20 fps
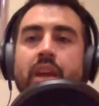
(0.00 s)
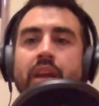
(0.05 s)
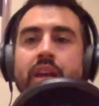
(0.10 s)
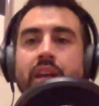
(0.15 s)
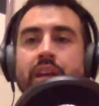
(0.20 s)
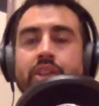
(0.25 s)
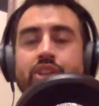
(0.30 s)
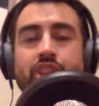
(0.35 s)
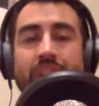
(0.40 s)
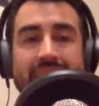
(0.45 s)

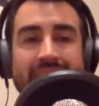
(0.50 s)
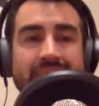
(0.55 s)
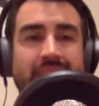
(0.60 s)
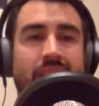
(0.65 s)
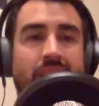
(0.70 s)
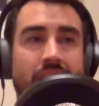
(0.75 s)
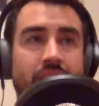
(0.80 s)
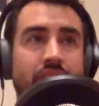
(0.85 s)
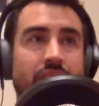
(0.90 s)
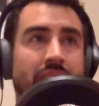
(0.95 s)
in Chan's
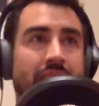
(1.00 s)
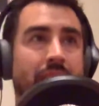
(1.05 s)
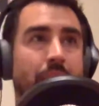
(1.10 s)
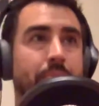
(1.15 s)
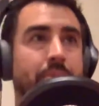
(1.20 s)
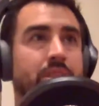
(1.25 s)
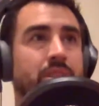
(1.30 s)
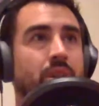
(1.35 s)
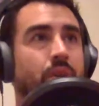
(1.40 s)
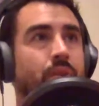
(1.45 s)
Logic,
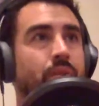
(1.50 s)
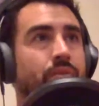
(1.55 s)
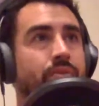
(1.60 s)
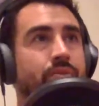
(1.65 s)
episode